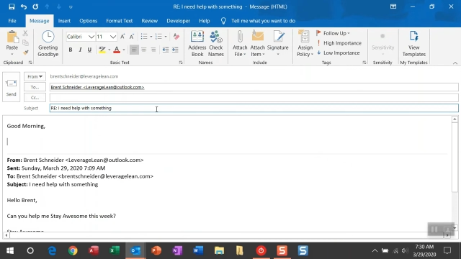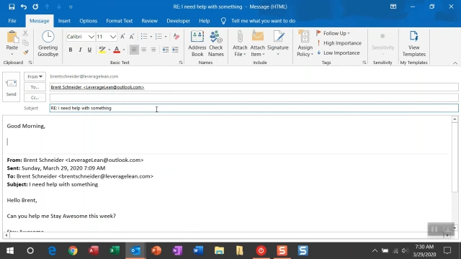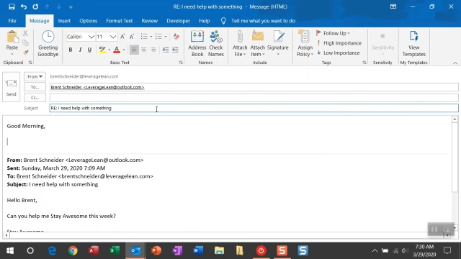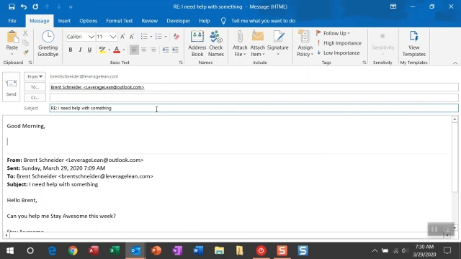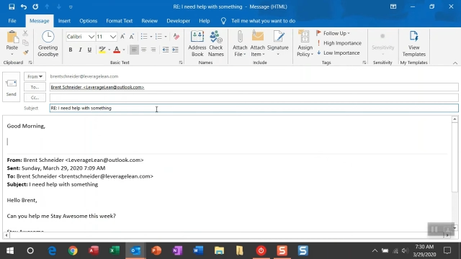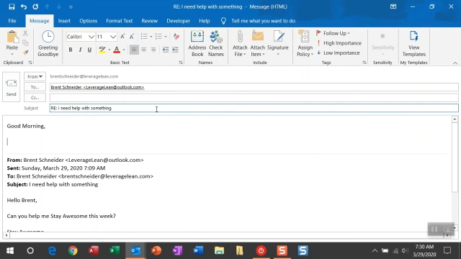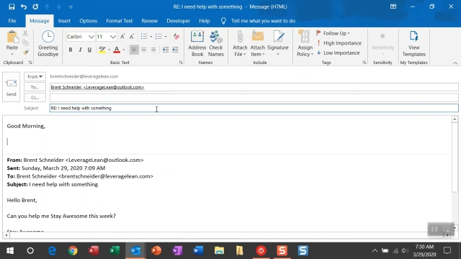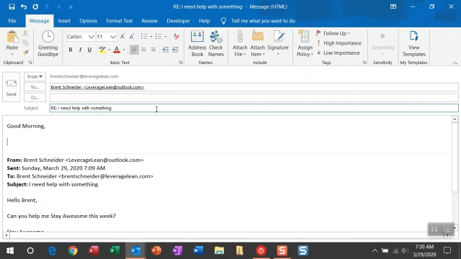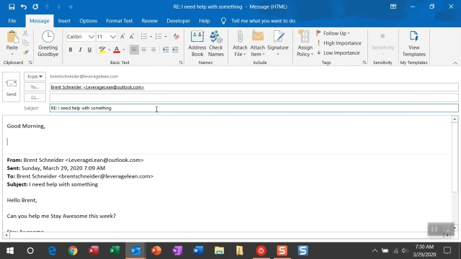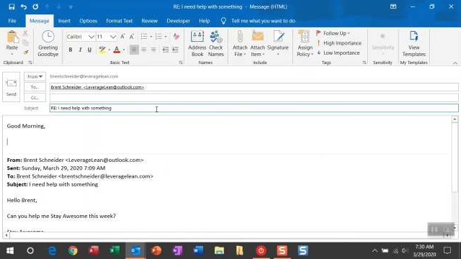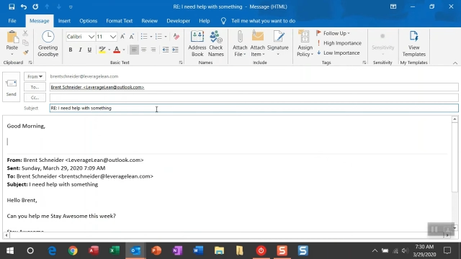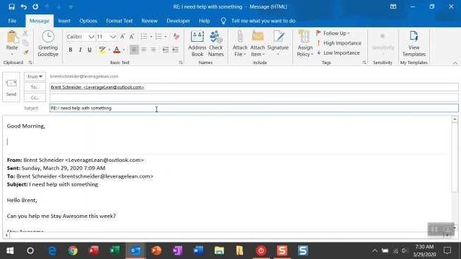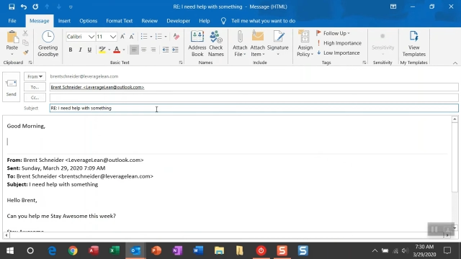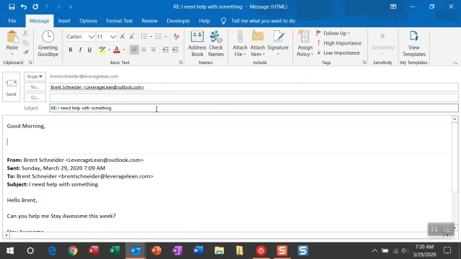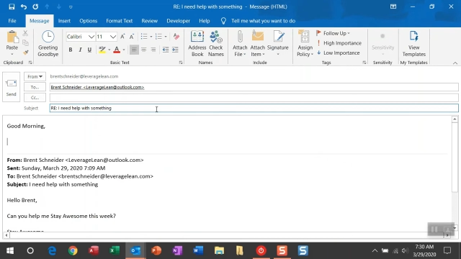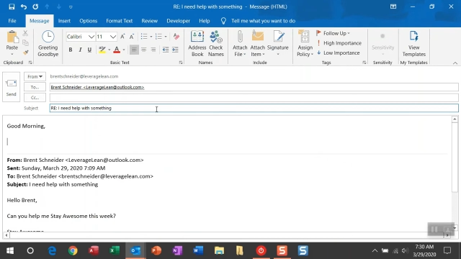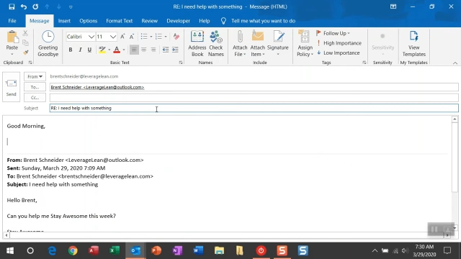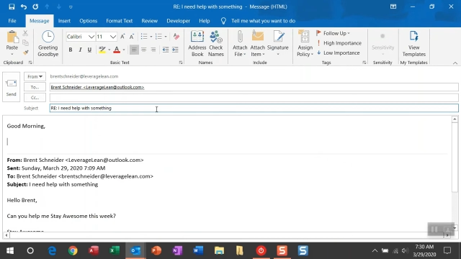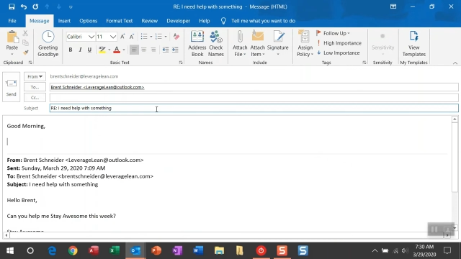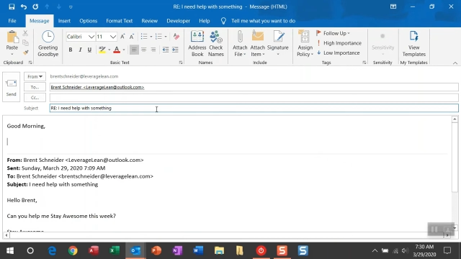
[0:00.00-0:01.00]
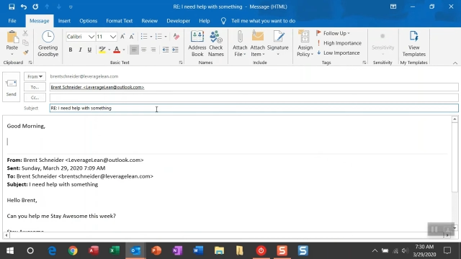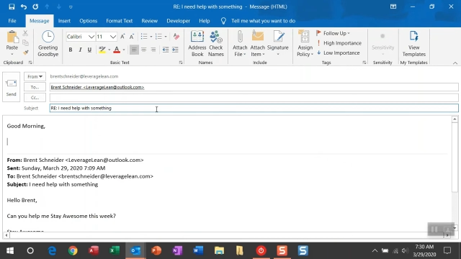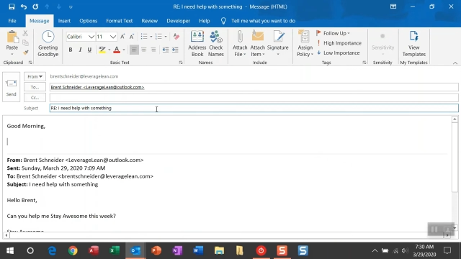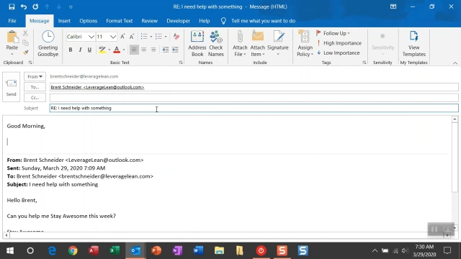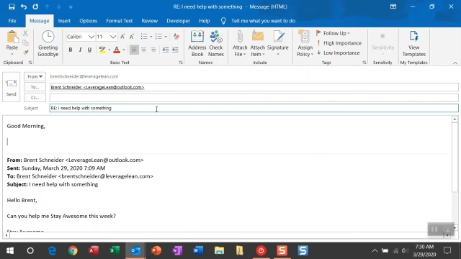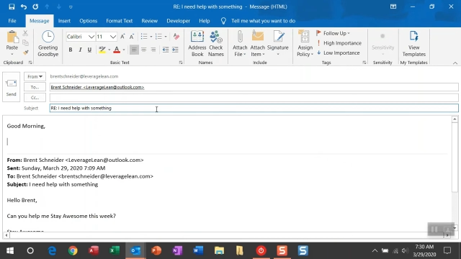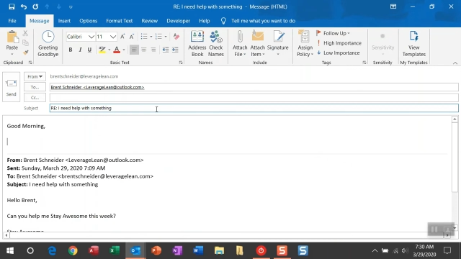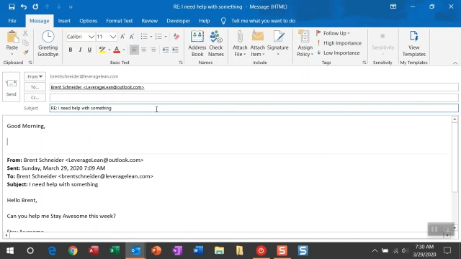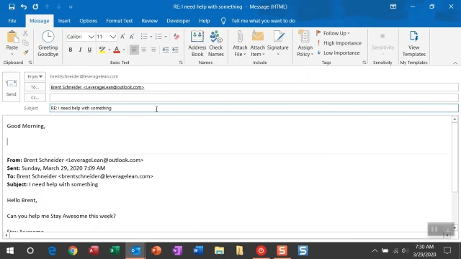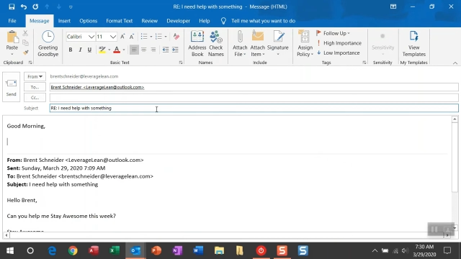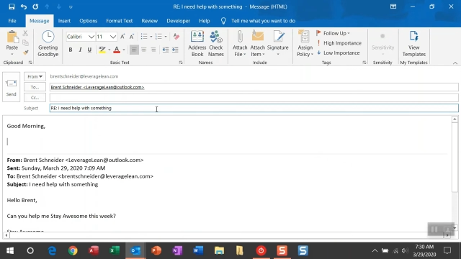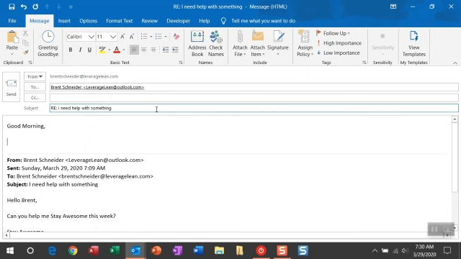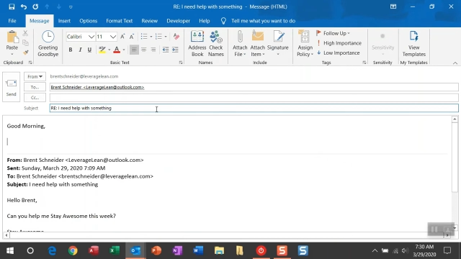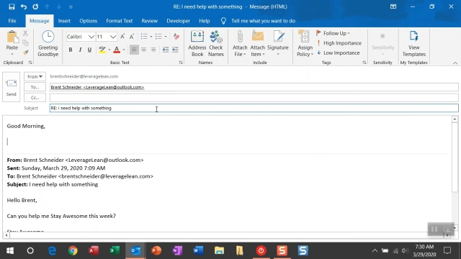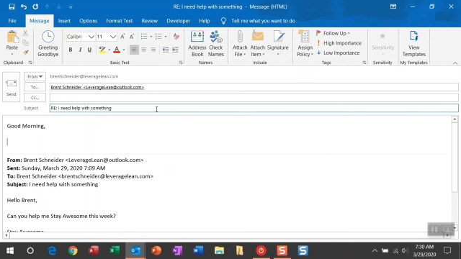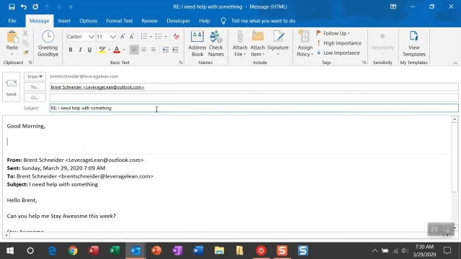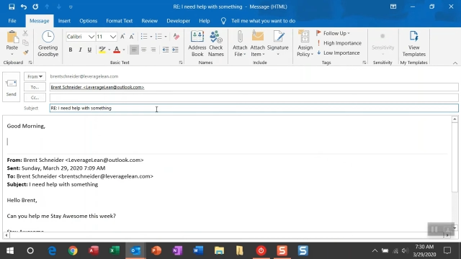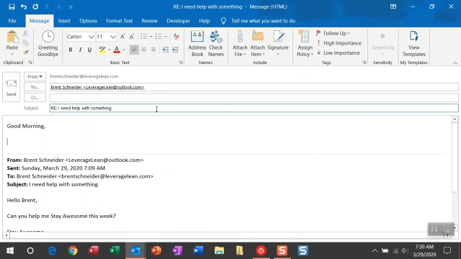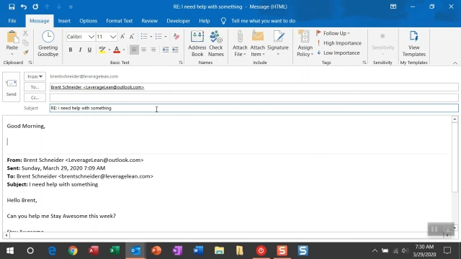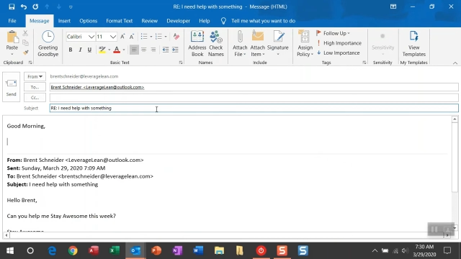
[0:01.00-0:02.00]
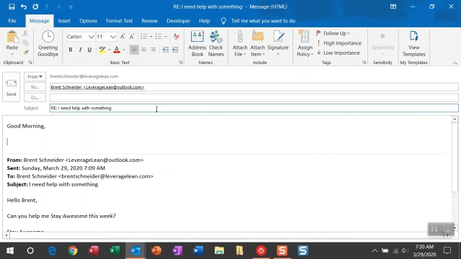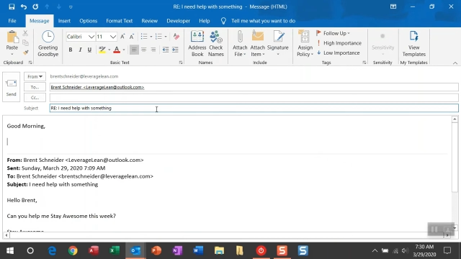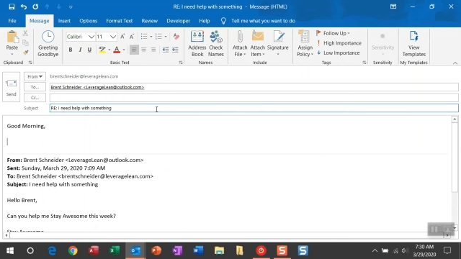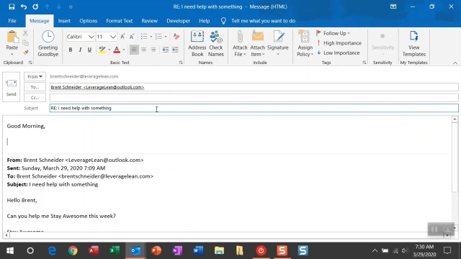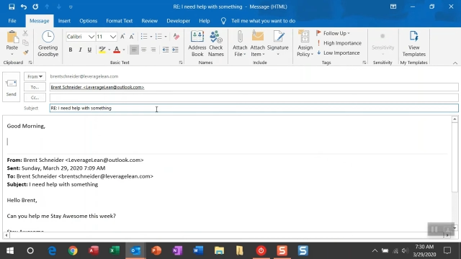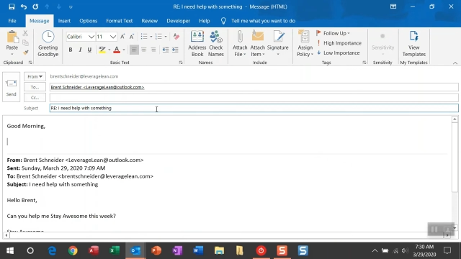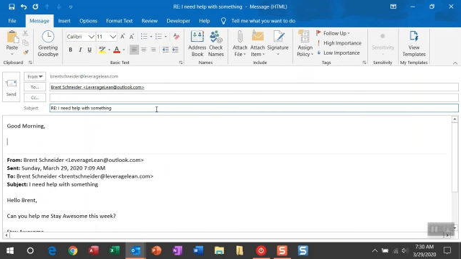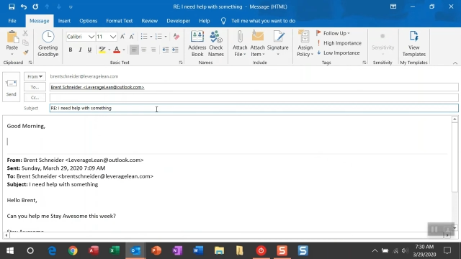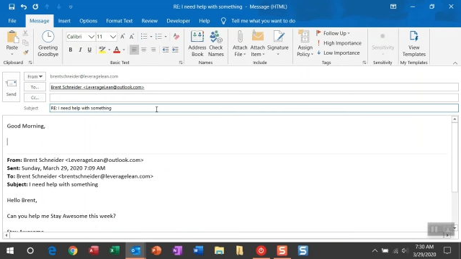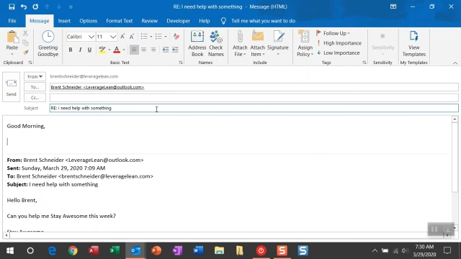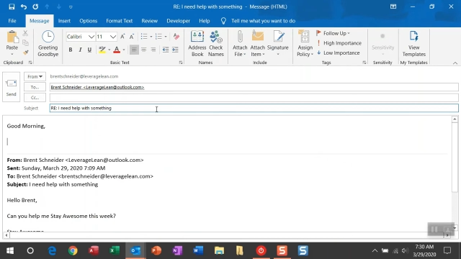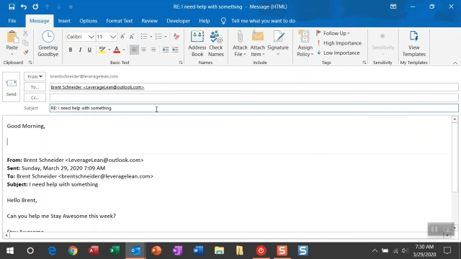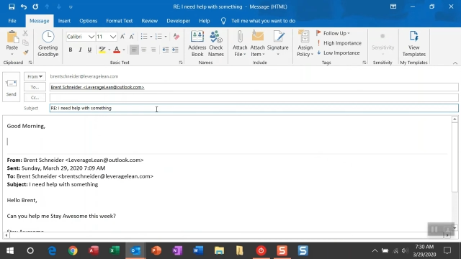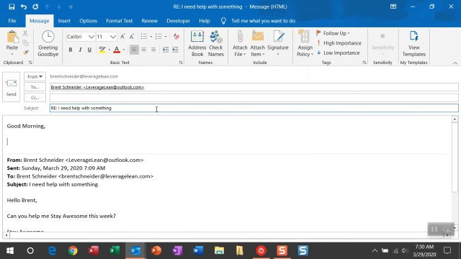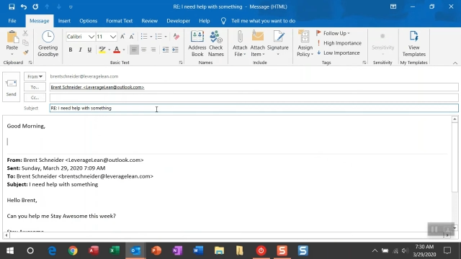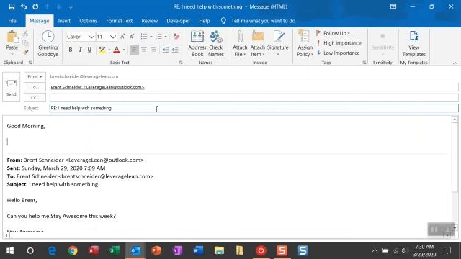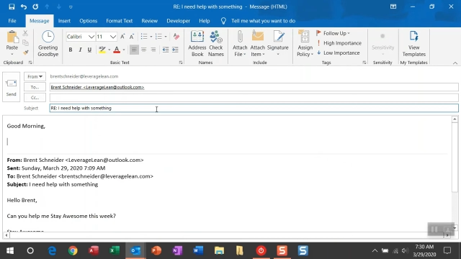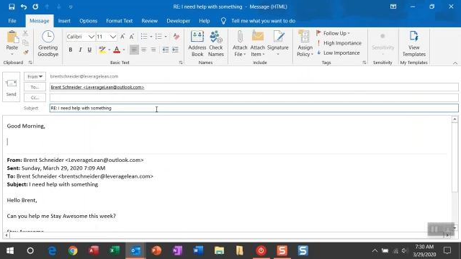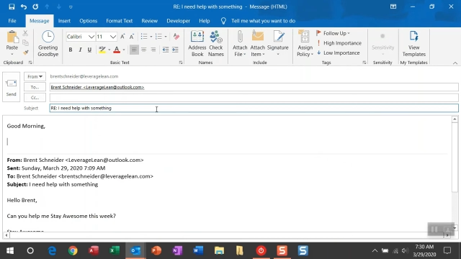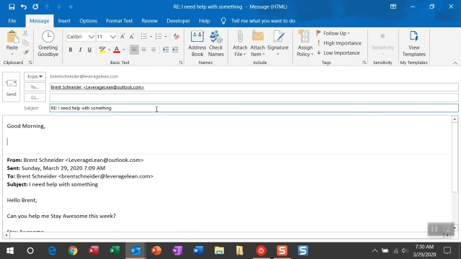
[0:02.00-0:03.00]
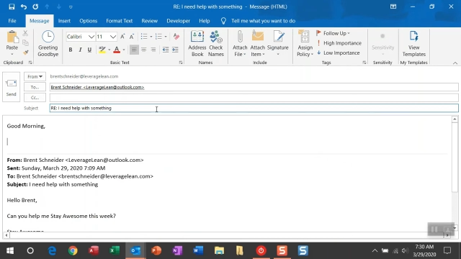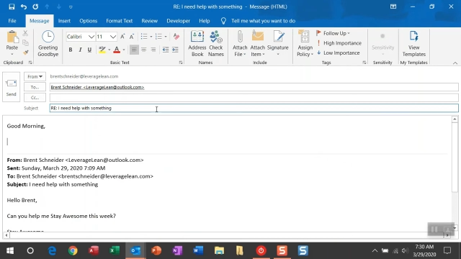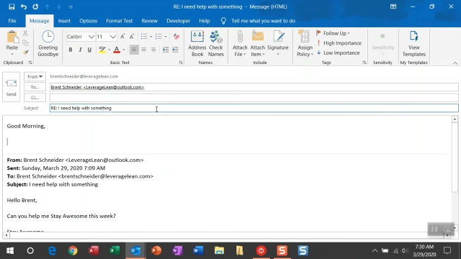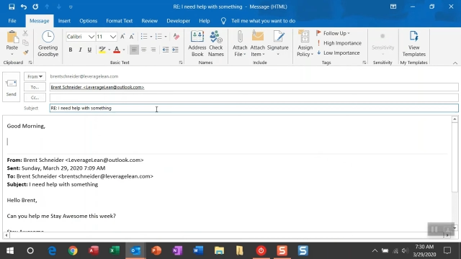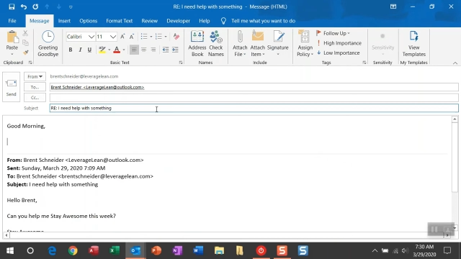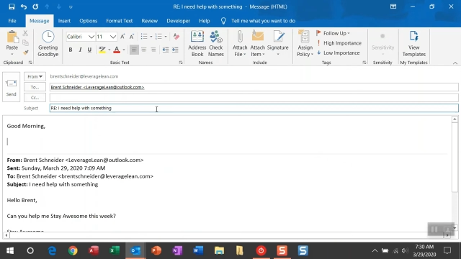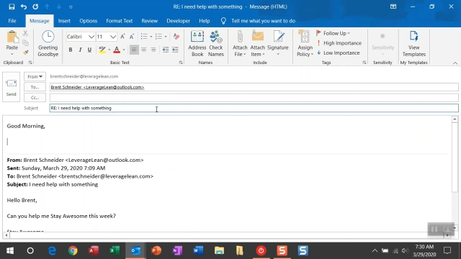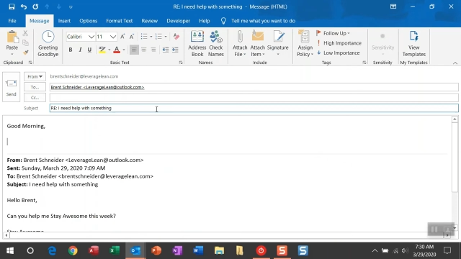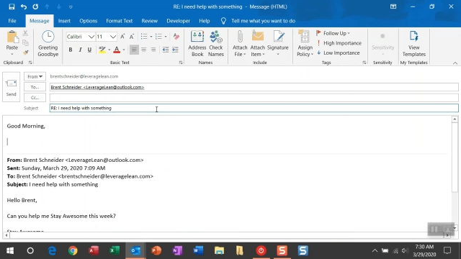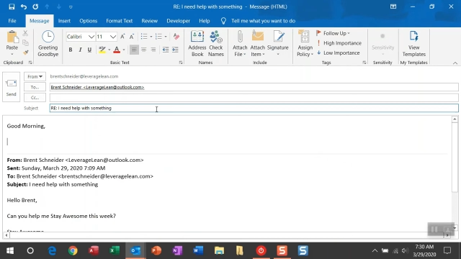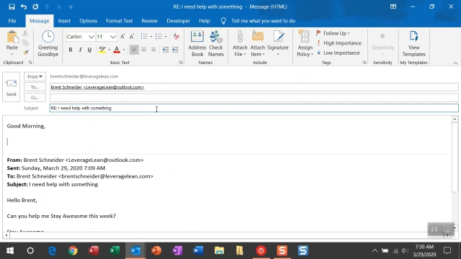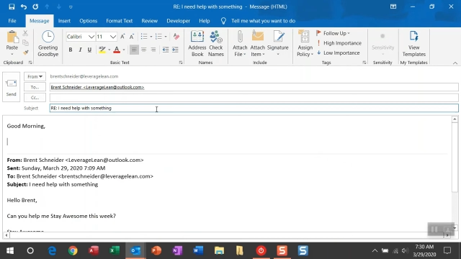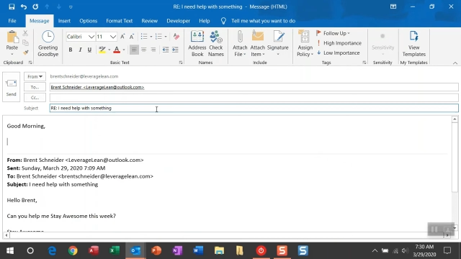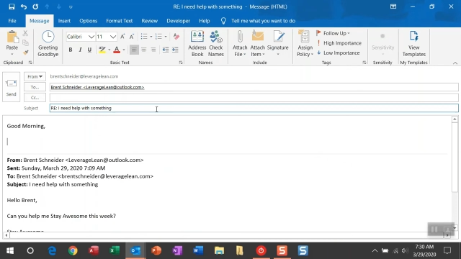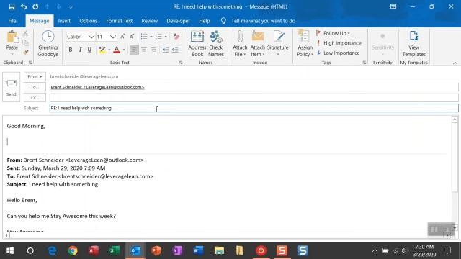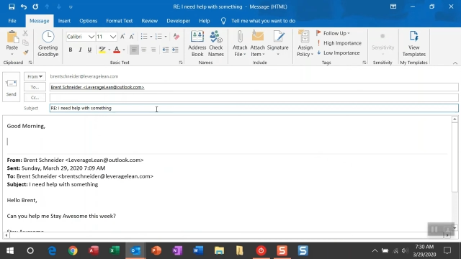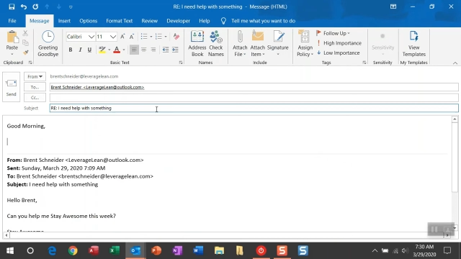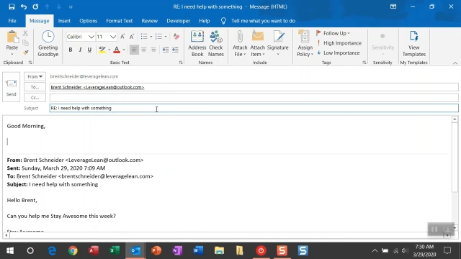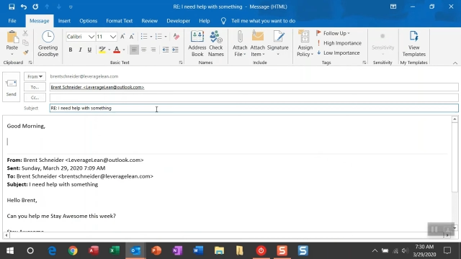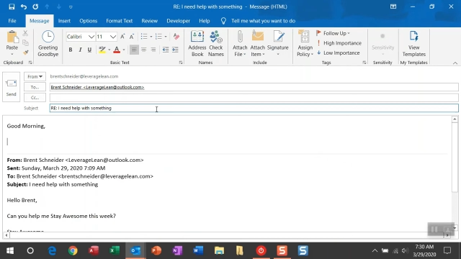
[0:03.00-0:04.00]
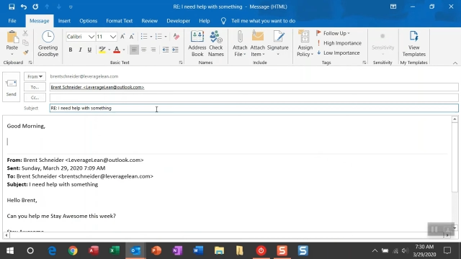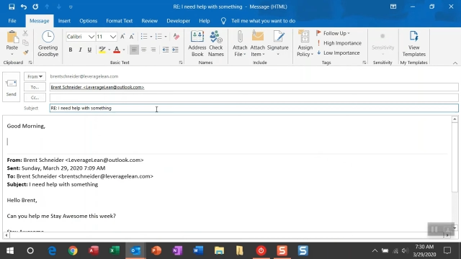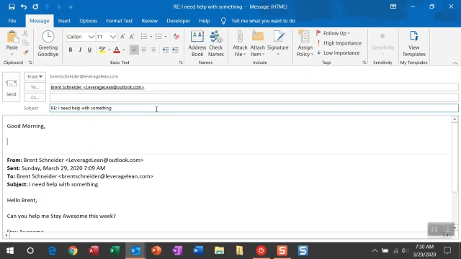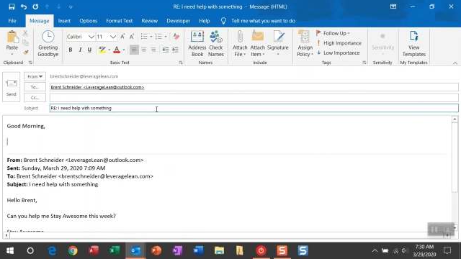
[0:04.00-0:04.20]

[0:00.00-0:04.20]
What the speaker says: Nobody's mouth can be seen.